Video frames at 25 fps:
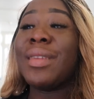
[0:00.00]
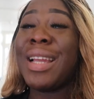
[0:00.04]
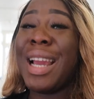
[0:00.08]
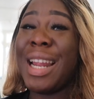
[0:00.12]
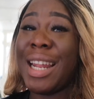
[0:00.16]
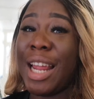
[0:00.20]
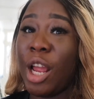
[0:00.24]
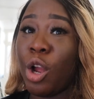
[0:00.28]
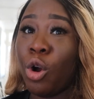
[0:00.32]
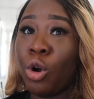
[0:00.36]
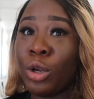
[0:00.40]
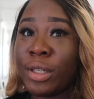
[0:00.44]

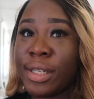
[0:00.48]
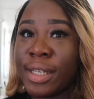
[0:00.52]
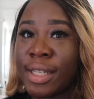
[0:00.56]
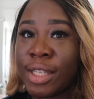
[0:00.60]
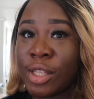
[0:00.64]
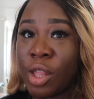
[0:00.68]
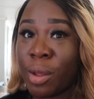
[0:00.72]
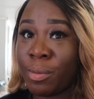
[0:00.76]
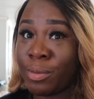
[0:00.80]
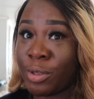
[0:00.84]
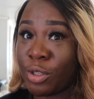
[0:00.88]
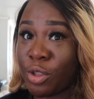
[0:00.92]
And I ordered
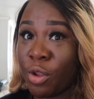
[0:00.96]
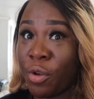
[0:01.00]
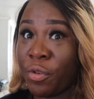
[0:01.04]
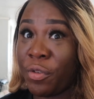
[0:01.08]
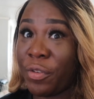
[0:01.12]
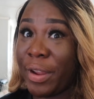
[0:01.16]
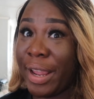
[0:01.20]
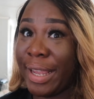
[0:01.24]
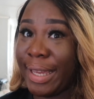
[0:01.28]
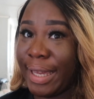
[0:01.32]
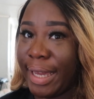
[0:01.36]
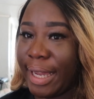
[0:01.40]
some
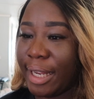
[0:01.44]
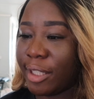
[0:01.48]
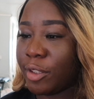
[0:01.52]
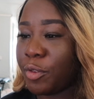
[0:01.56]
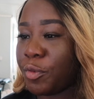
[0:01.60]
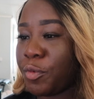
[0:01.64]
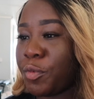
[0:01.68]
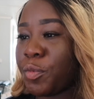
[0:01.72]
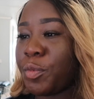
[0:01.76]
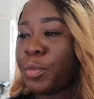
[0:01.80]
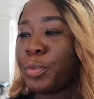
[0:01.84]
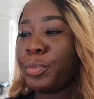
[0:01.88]
stuff
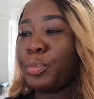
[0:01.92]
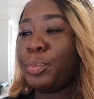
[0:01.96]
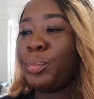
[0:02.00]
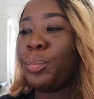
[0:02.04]
again,